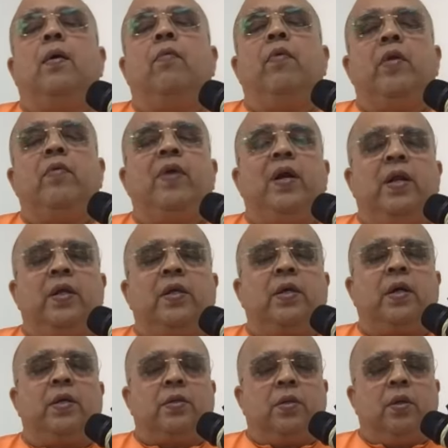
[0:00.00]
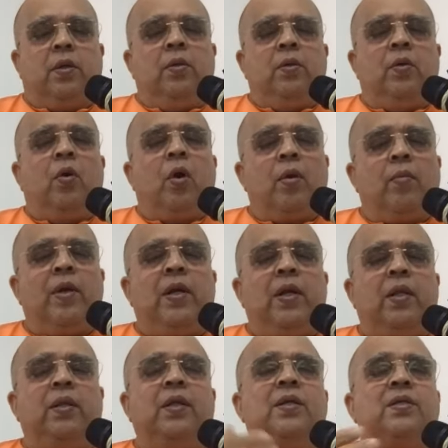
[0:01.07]
when we discuss,
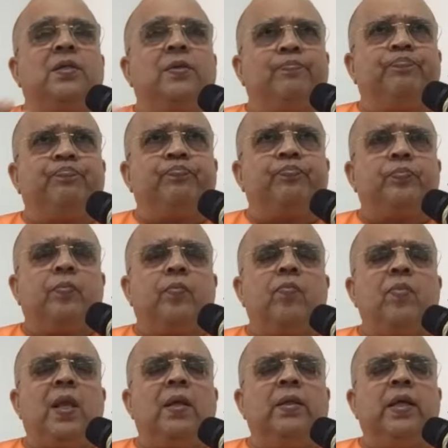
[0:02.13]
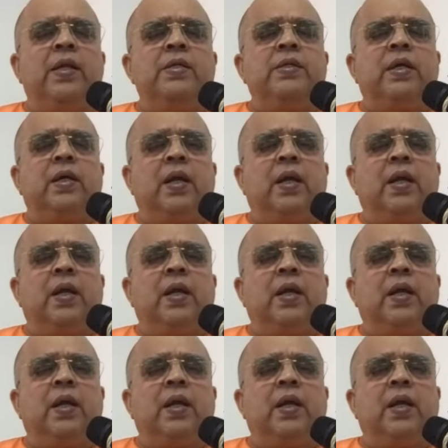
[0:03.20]
normally there is a